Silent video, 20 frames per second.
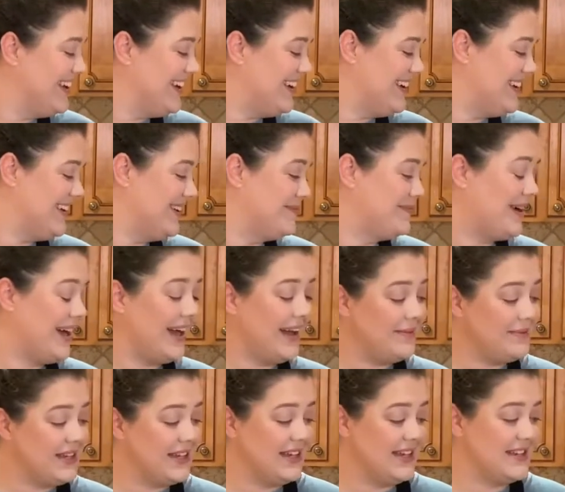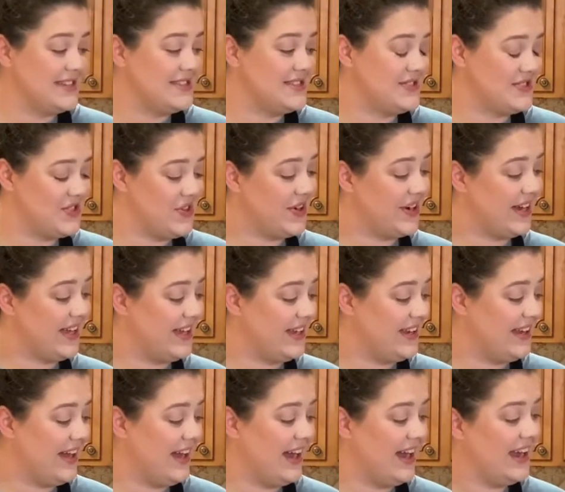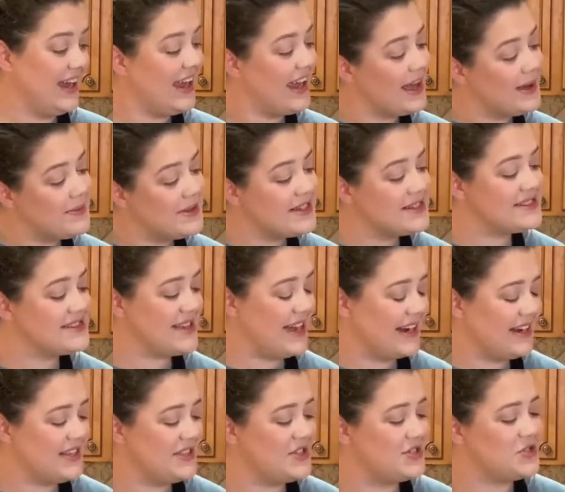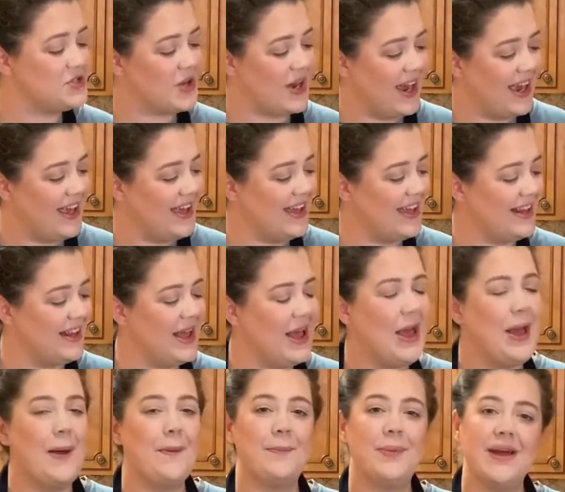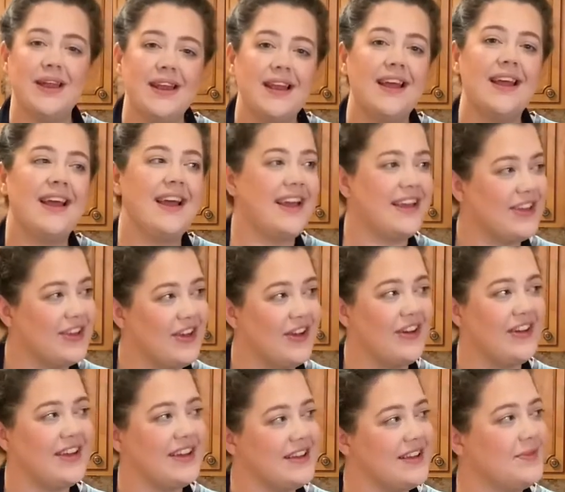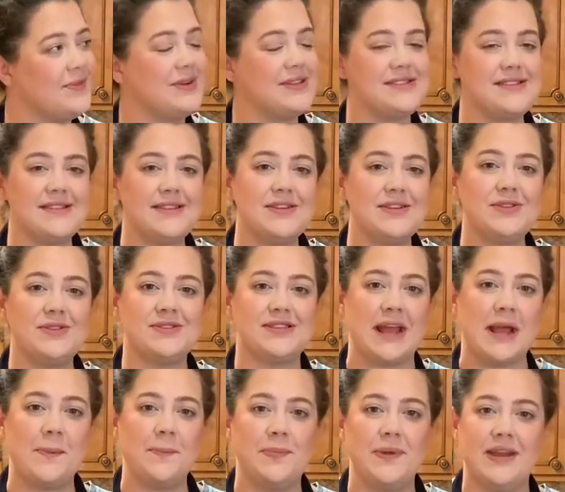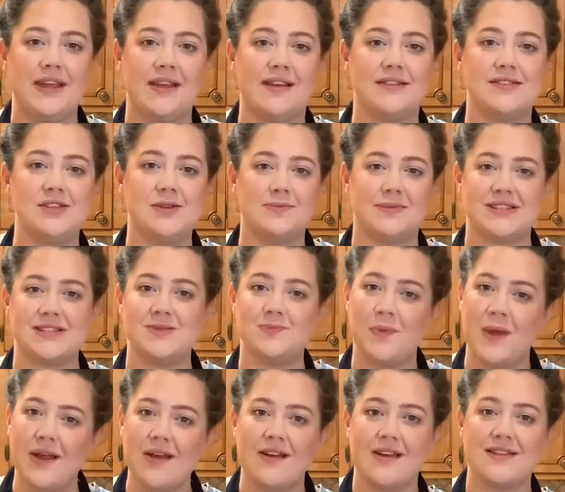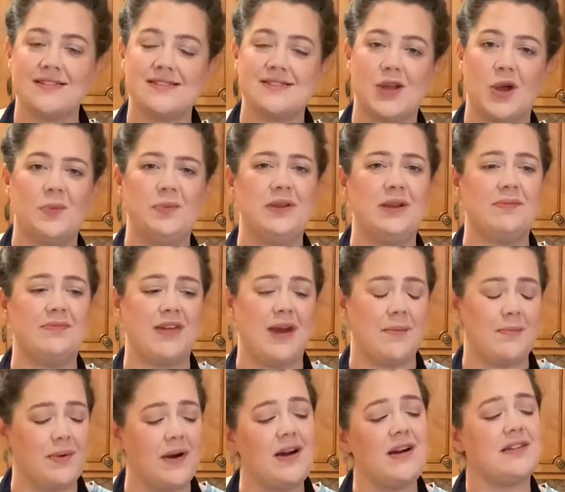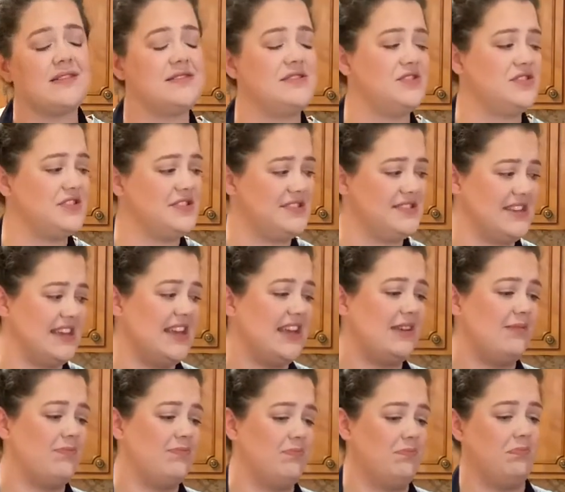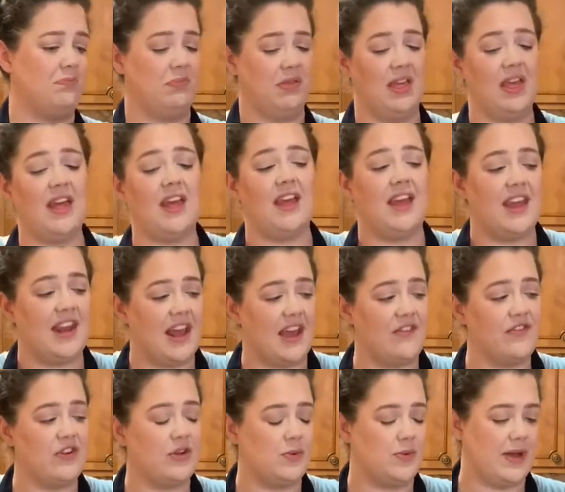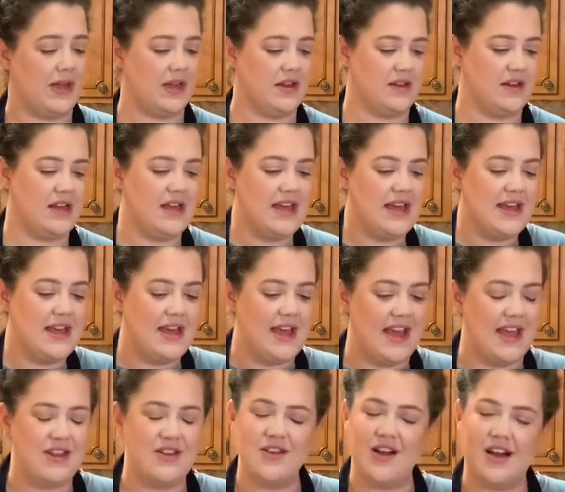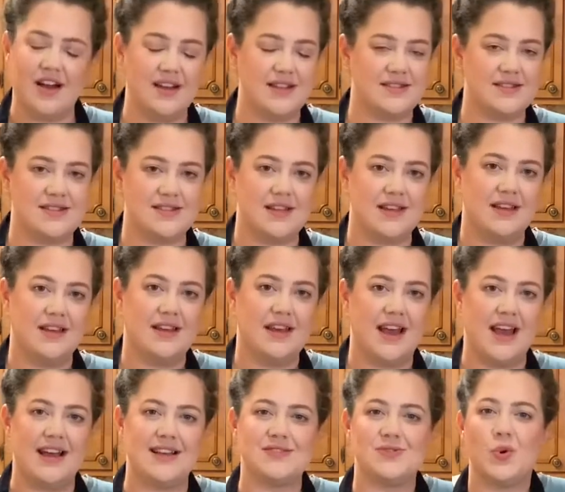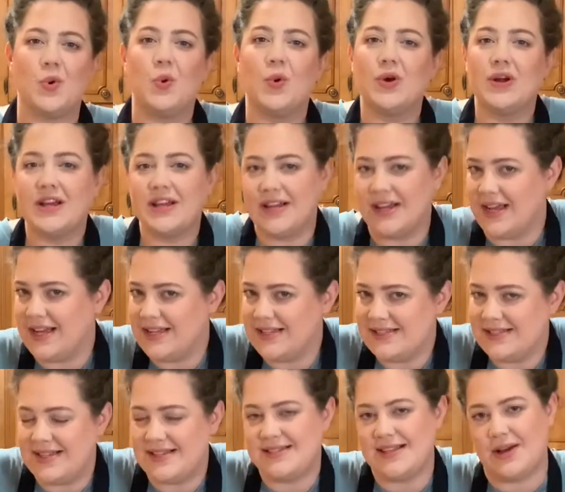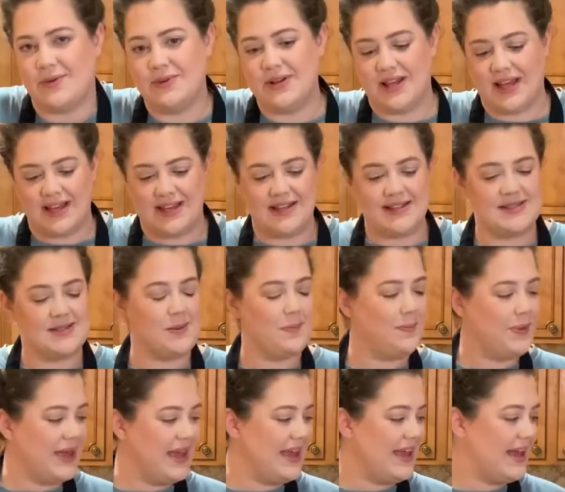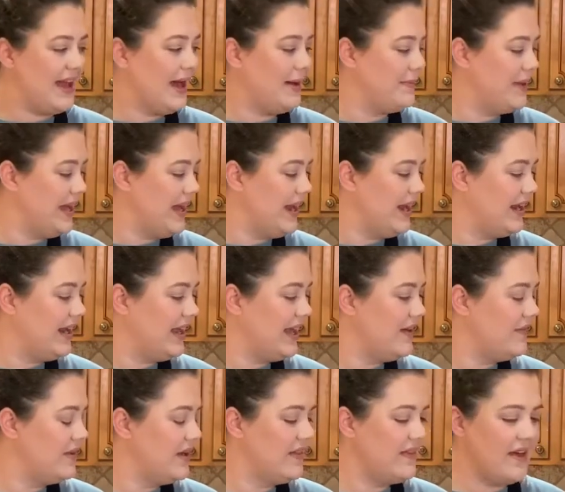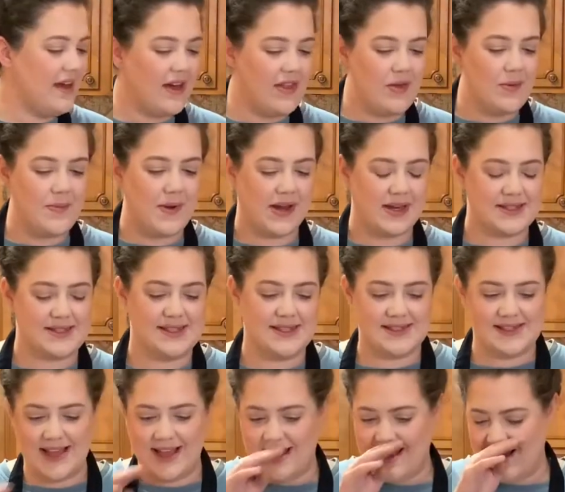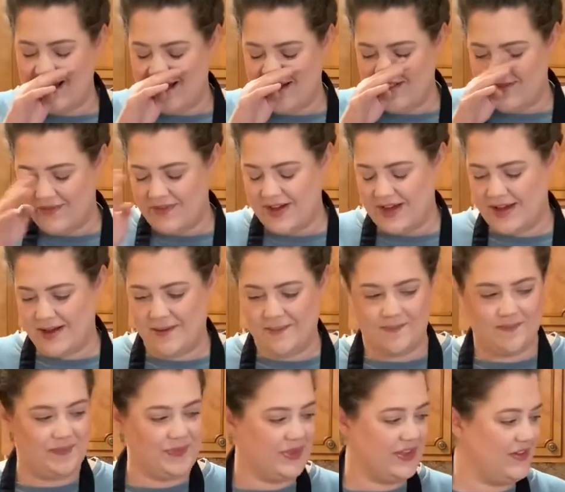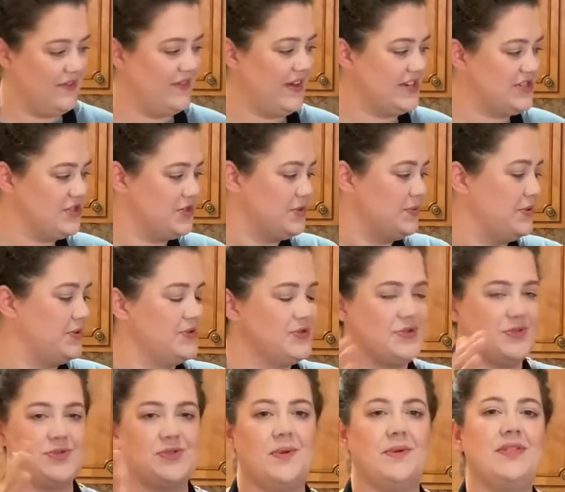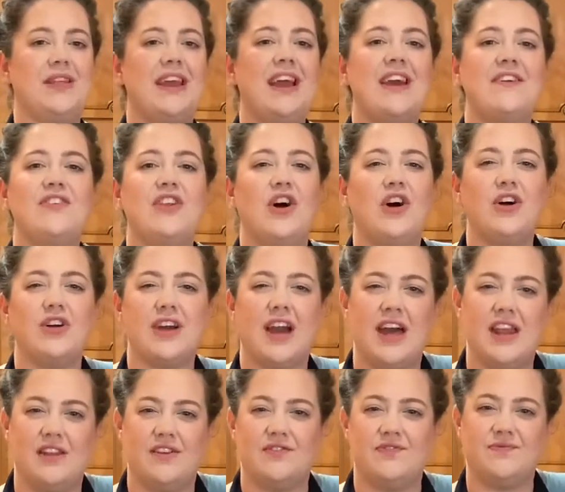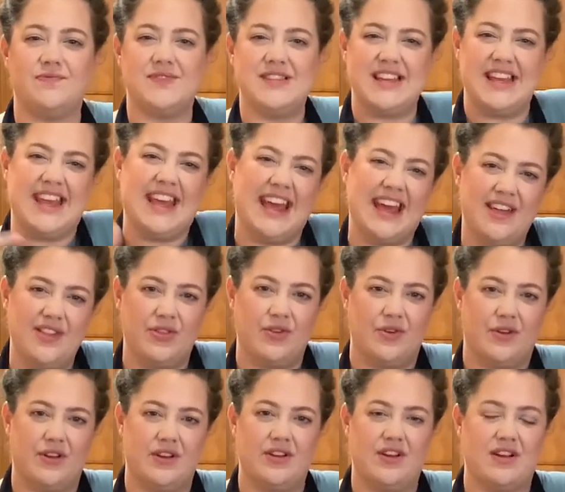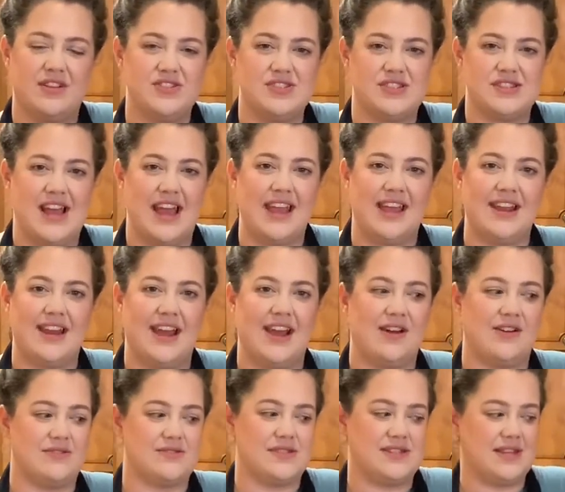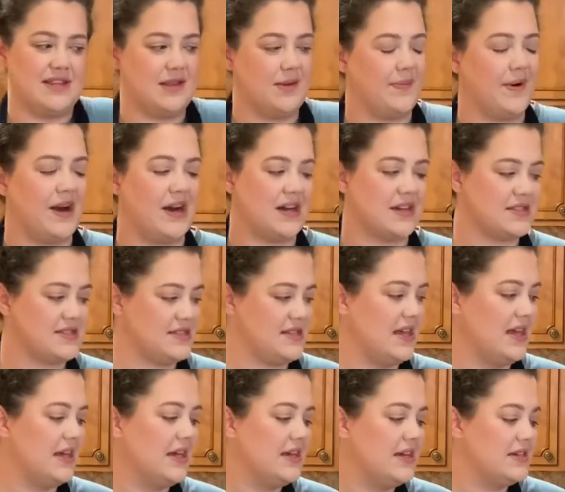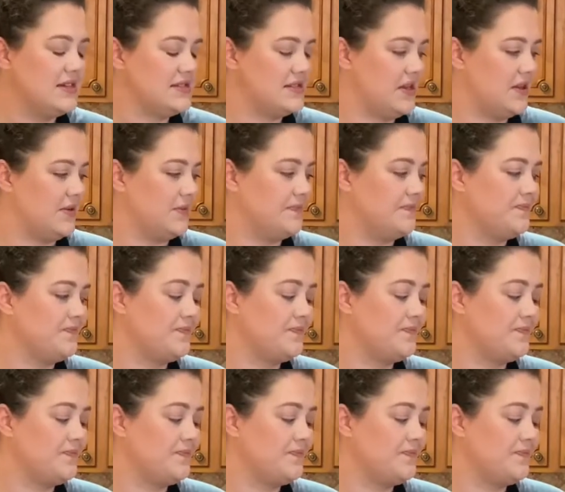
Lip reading: I'm going to get started. I am excited to try it, but y'all, it was a little dampening to my spirits to open up that box and just see it everywhere and not as organized as I would like it to be. I mean, even in the other boxes, they have the vegetables they have it all kind of together and not just hanging out in the box. So